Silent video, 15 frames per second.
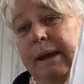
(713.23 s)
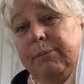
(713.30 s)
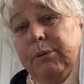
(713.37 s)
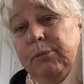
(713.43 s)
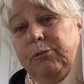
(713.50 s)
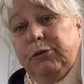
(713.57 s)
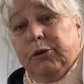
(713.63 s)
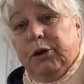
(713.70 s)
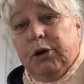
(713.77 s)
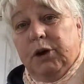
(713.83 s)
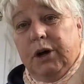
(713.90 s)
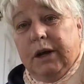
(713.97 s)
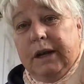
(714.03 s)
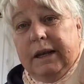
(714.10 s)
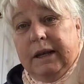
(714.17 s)
keep them for
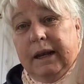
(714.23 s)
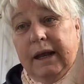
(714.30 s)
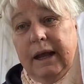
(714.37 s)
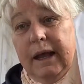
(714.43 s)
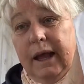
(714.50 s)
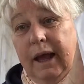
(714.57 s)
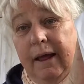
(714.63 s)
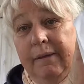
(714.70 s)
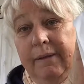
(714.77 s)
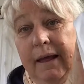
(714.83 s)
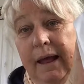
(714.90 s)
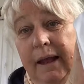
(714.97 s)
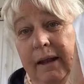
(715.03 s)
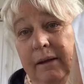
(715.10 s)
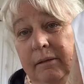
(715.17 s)
good, and
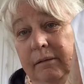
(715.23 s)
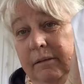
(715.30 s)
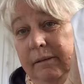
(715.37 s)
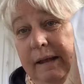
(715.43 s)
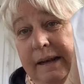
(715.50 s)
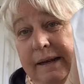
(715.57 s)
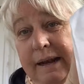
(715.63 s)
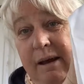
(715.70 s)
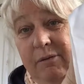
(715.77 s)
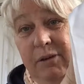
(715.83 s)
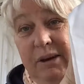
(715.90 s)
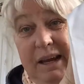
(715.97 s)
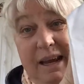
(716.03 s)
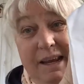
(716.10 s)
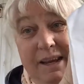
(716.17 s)
then they'd
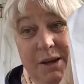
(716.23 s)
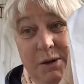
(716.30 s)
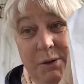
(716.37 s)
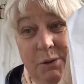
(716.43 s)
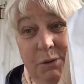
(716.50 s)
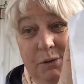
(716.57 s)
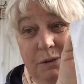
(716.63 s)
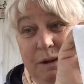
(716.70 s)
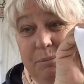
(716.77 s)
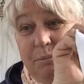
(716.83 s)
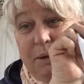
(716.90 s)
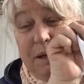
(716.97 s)
never get used. They'd